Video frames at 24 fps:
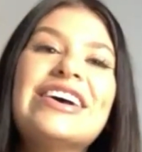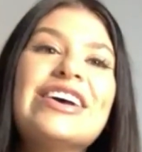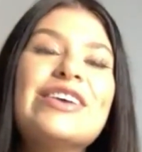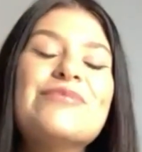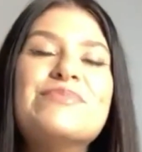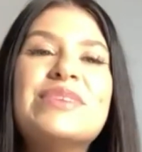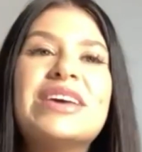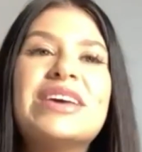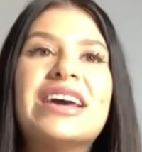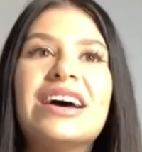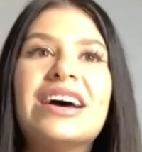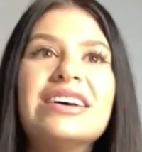
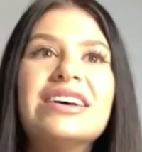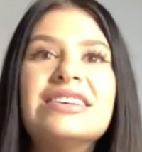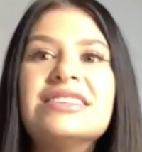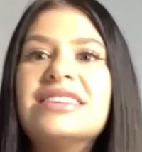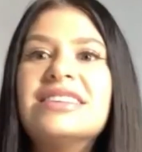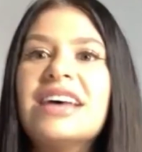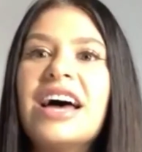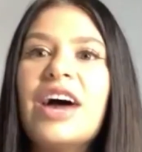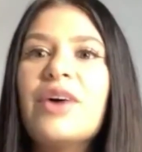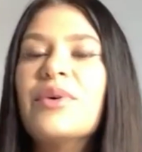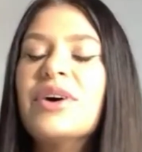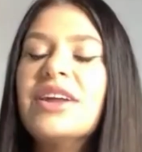because
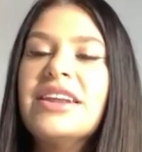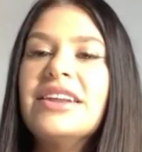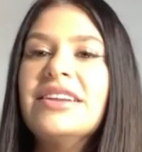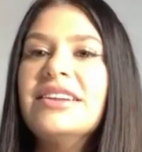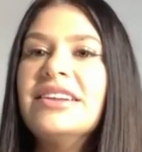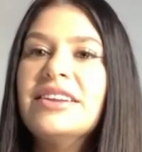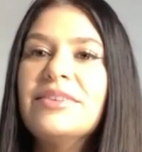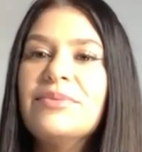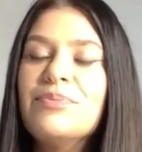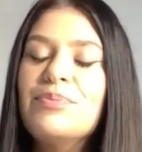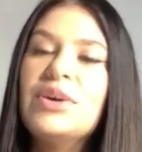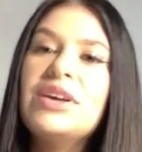I would
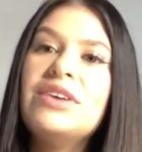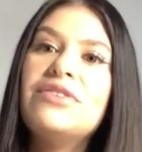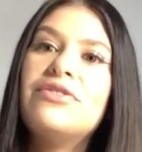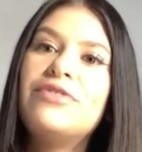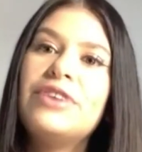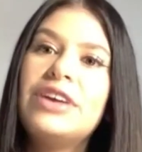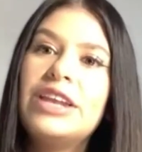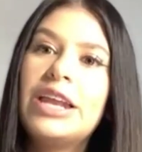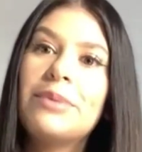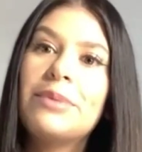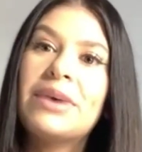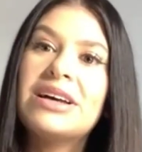be
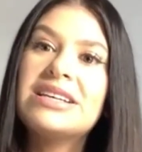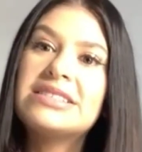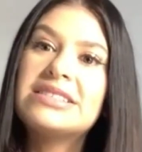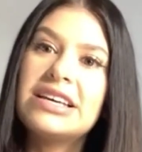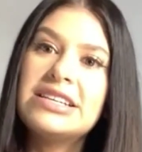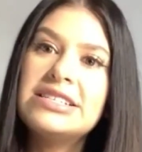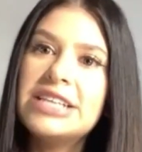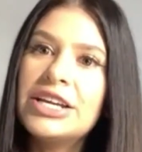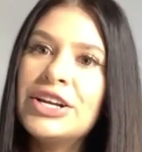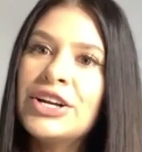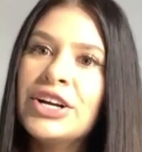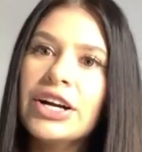feeding my
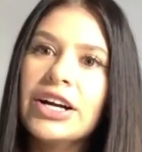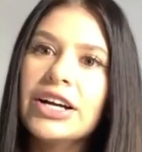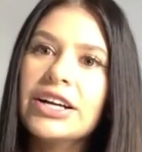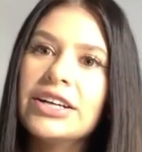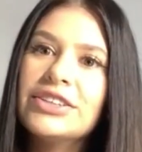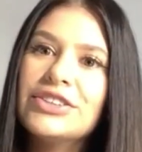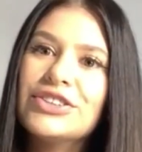son dinner.